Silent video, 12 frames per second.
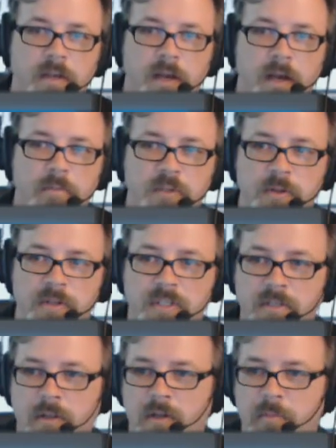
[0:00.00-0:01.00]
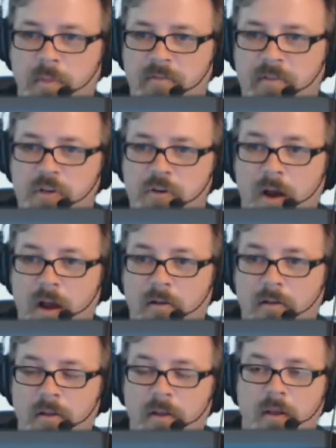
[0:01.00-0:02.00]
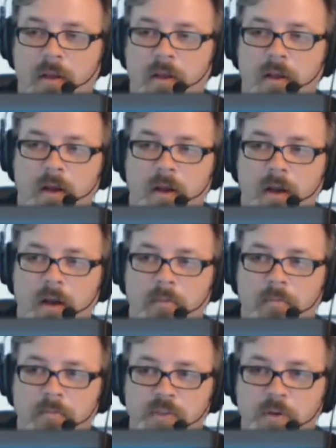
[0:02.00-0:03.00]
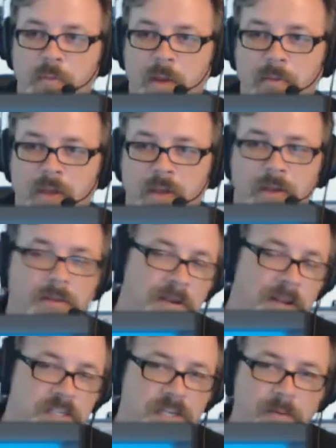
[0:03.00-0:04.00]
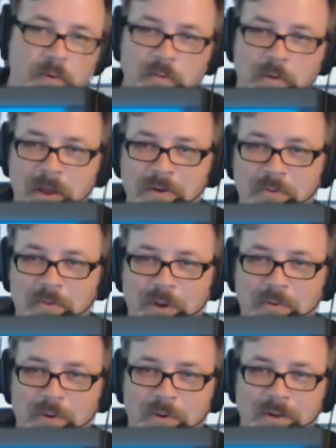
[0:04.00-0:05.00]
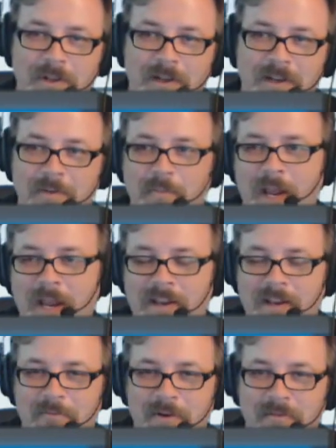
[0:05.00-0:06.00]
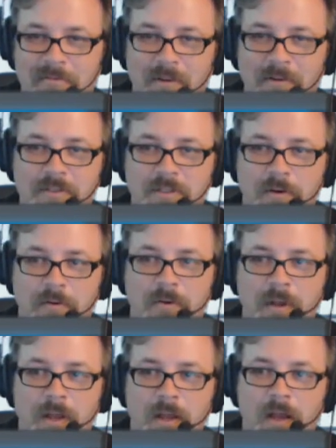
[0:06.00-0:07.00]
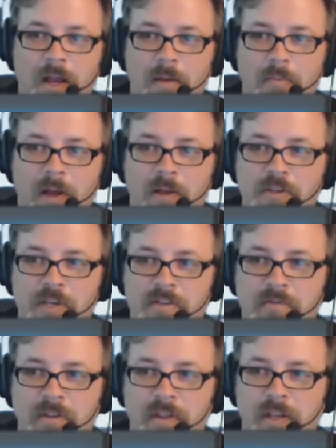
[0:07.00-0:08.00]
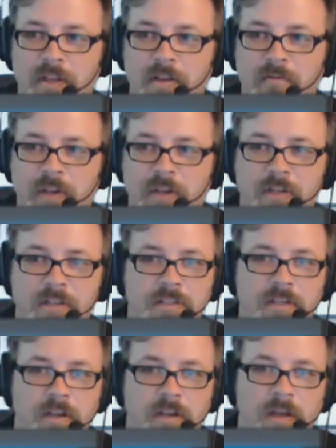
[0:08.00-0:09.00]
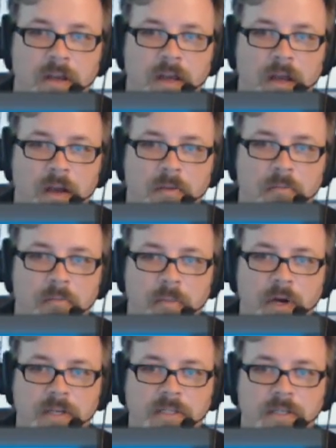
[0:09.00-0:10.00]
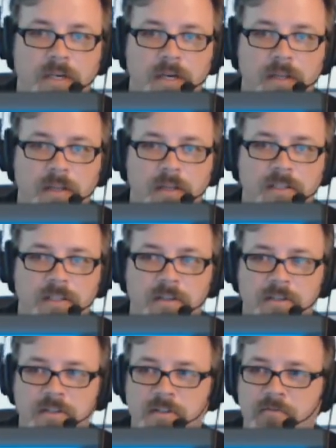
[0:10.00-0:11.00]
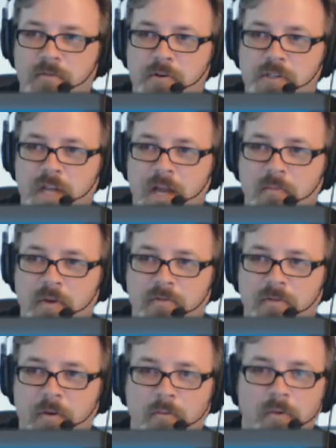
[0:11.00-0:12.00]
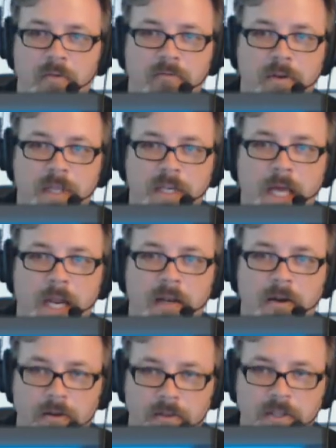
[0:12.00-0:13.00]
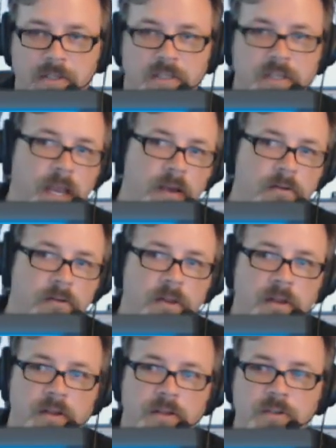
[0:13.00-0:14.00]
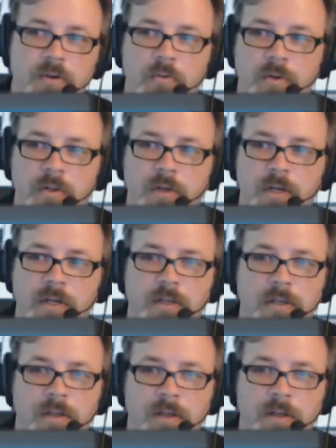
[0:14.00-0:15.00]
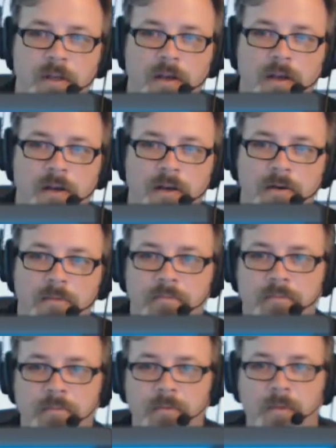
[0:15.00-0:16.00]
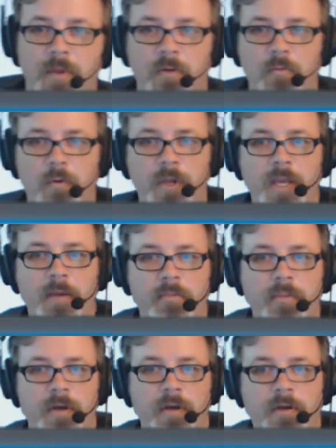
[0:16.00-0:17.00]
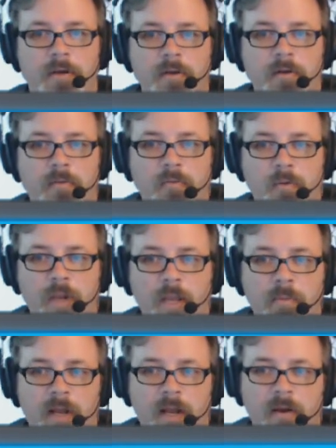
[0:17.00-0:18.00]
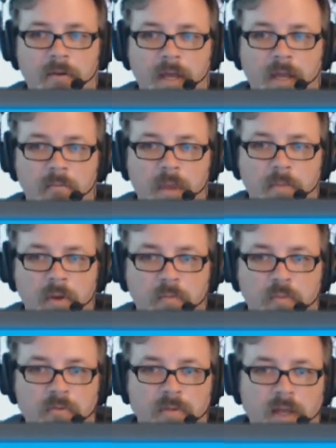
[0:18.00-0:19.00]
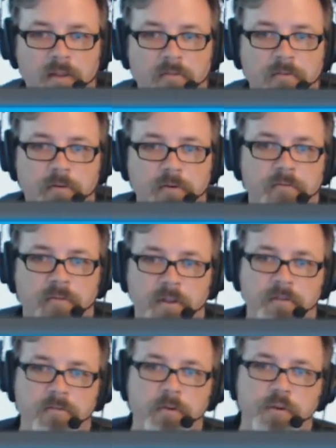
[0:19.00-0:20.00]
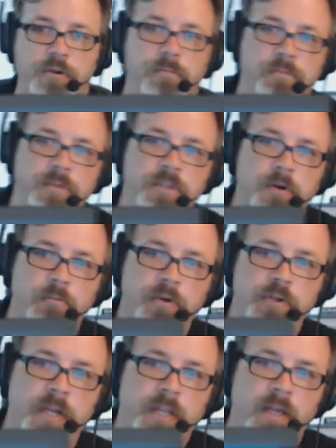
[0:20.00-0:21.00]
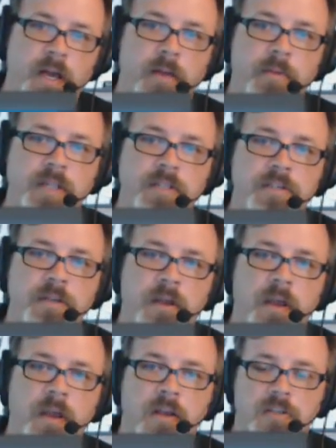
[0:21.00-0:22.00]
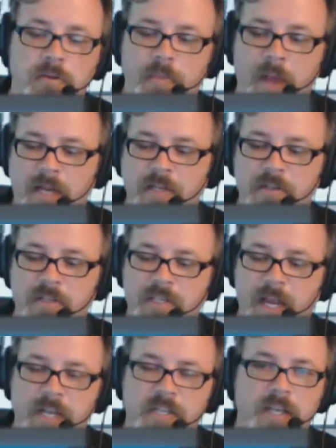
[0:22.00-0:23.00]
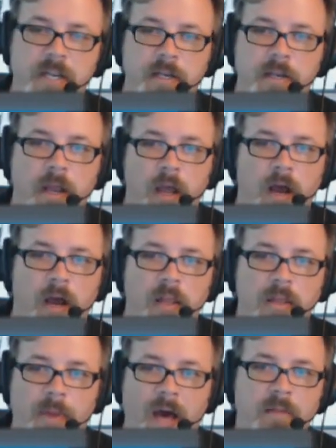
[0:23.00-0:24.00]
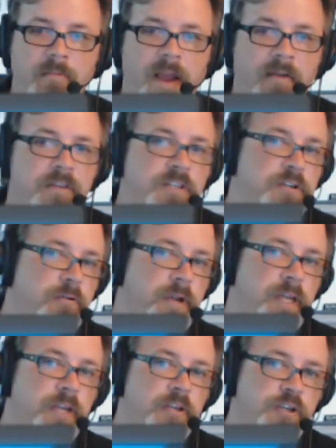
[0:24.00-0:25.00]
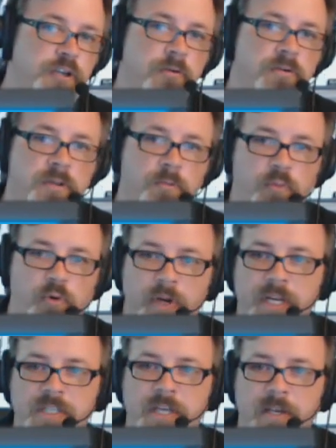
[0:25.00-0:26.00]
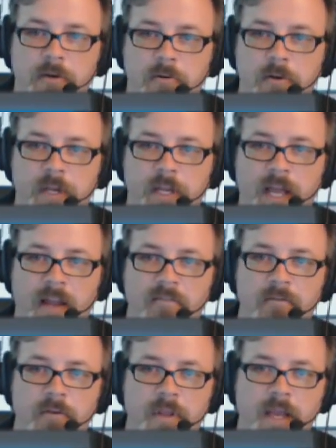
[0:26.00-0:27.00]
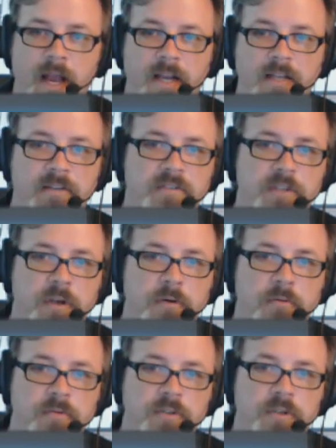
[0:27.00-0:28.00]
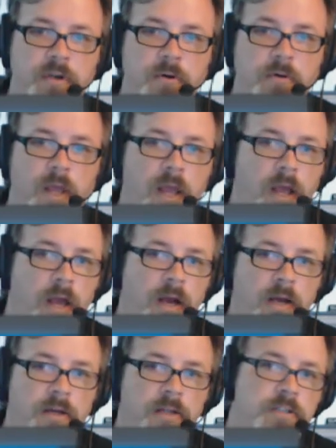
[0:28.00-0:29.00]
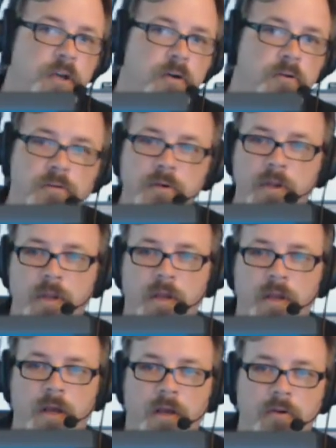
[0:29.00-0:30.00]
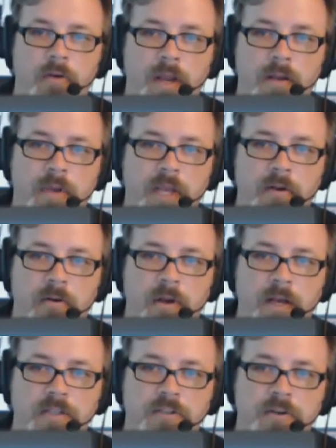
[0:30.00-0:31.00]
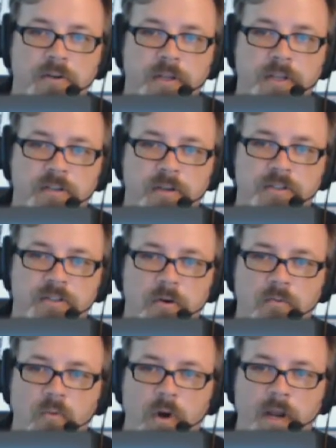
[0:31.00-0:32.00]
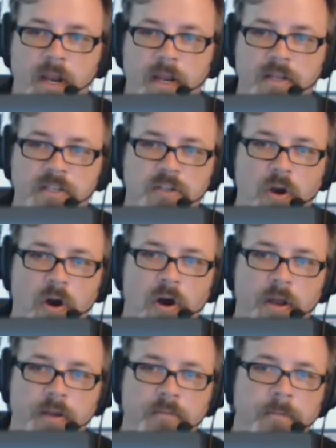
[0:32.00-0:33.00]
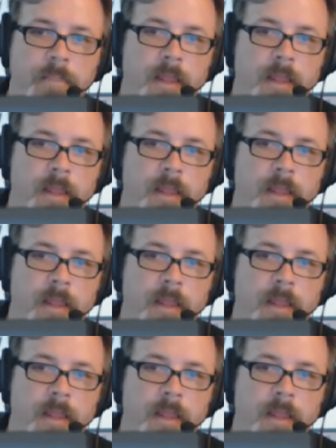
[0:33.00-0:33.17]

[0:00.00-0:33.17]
Um, so this is a little bit of a trial. Um, so maybe the next time around we will uh, pay to get rid of those. So I apologize for the inconvenience, um, but uh, this this is the first time we've we've really done it on this scale. So we'll uh, um, we'll keep uh, we'll keep an eye on that and maybe improve that in the in the future. So appreciate the comments. So back to the stage setting. Uh, the bottom half of the screen shows the preset you're looking at for the active zone. So uh, tone Grand Piano Concert is on zone 1 and it is on.